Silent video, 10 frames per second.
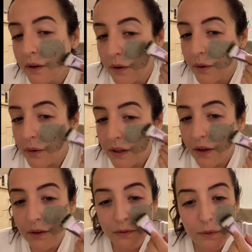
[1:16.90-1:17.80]
Oh, it
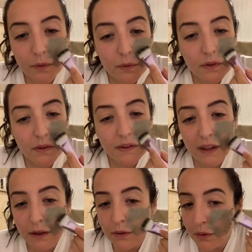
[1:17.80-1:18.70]
goes on to the
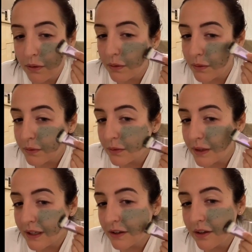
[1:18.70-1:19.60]
skin
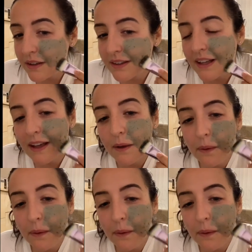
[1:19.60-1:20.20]
really nicely.